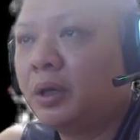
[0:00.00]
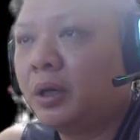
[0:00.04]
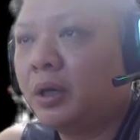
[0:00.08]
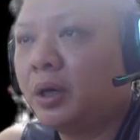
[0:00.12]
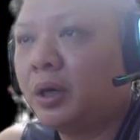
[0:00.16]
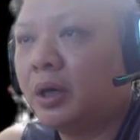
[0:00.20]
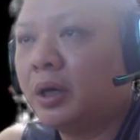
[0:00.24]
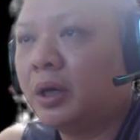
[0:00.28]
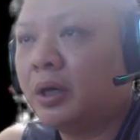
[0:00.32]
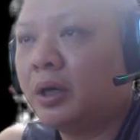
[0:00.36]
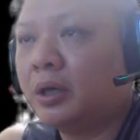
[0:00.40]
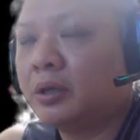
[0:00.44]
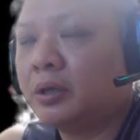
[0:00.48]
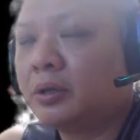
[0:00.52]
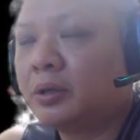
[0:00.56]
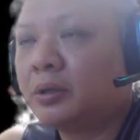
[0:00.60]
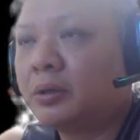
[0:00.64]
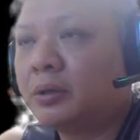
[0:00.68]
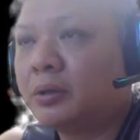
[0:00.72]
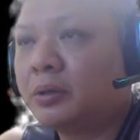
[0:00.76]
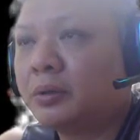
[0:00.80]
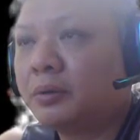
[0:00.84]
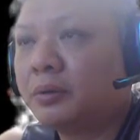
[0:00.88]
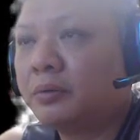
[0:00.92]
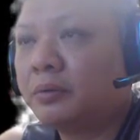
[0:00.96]

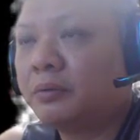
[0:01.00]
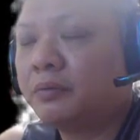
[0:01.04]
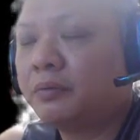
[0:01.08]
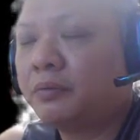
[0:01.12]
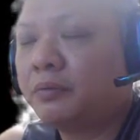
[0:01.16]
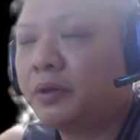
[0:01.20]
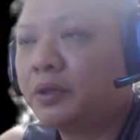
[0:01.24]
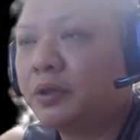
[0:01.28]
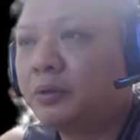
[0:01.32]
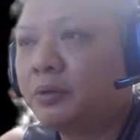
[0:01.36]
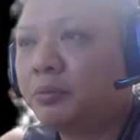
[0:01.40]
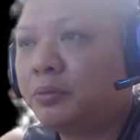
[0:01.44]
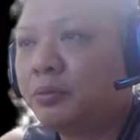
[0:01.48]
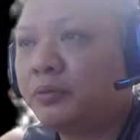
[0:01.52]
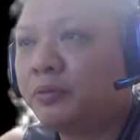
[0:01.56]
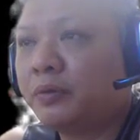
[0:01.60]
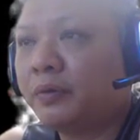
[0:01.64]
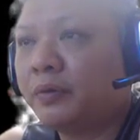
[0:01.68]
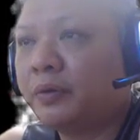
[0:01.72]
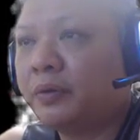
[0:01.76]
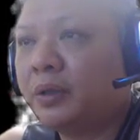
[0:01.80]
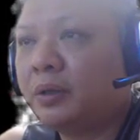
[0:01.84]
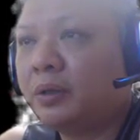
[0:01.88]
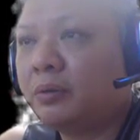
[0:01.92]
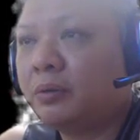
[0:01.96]
his first move
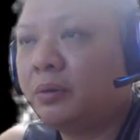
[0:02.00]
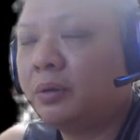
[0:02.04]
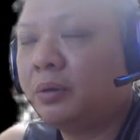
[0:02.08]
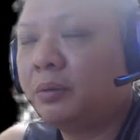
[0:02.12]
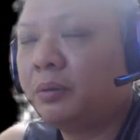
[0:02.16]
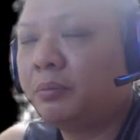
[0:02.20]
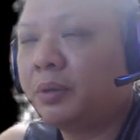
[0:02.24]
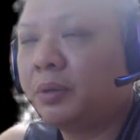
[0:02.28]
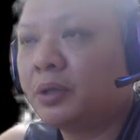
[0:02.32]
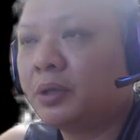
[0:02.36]
of e3